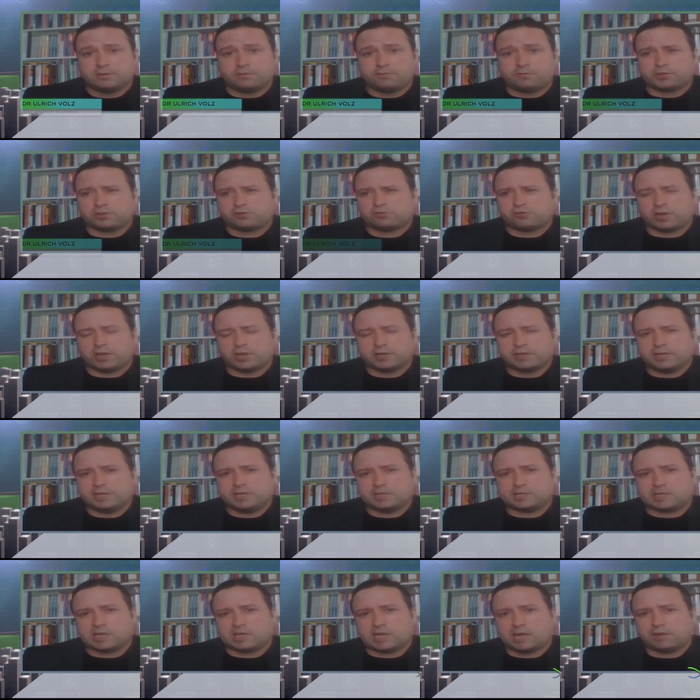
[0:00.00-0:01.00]
for the
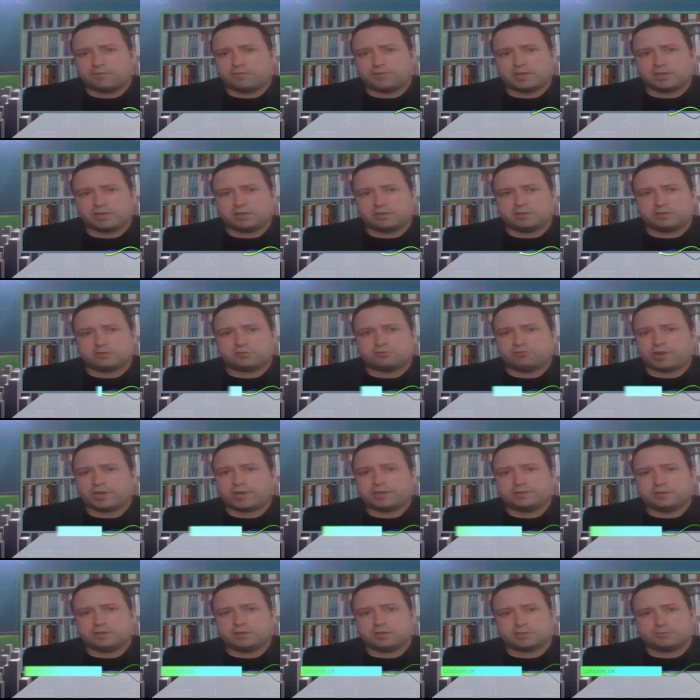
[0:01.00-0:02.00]
Chinese, having
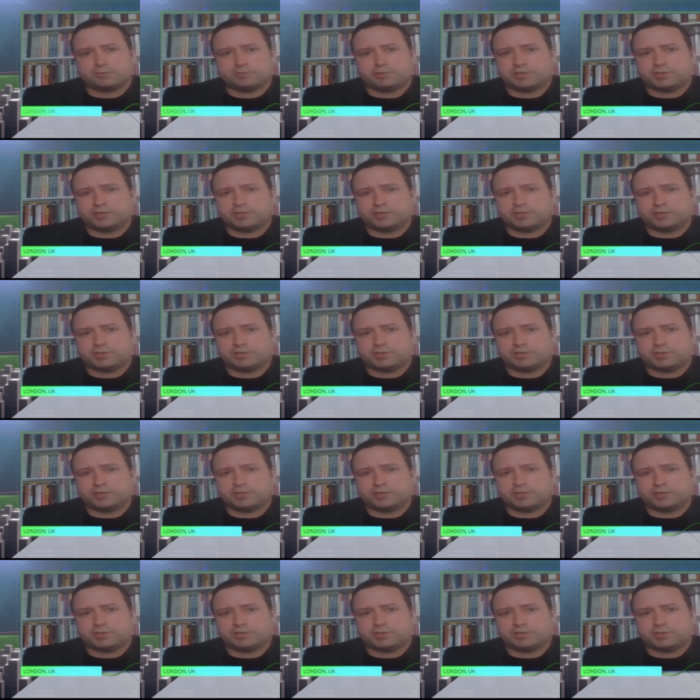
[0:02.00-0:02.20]
trade deals